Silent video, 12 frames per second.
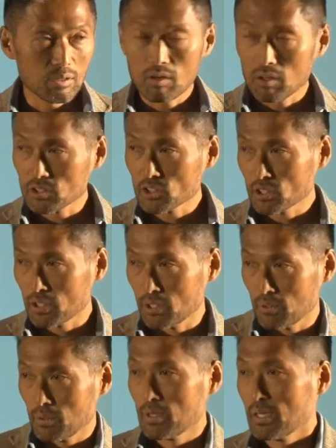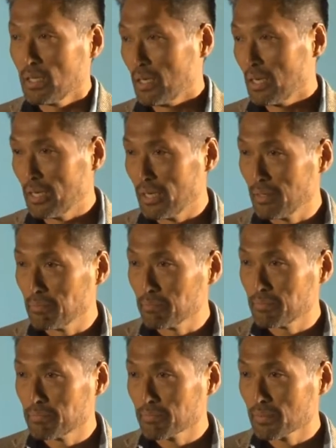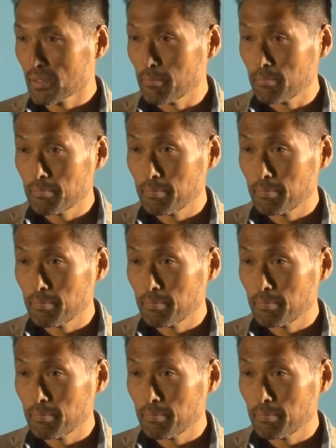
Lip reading: also the